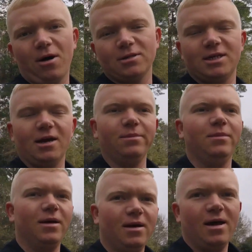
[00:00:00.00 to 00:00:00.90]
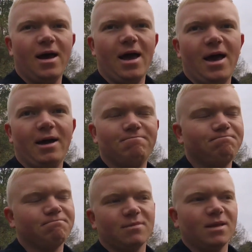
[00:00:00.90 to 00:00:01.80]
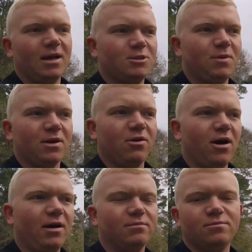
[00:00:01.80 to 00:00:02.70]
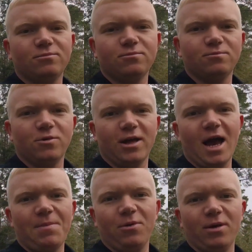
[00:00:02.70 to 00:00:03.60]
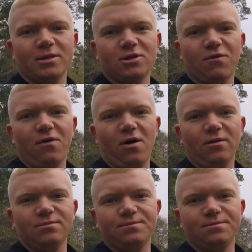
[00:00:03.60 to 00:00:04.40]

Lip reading: on tip, and it's been great. Really happy with it so far.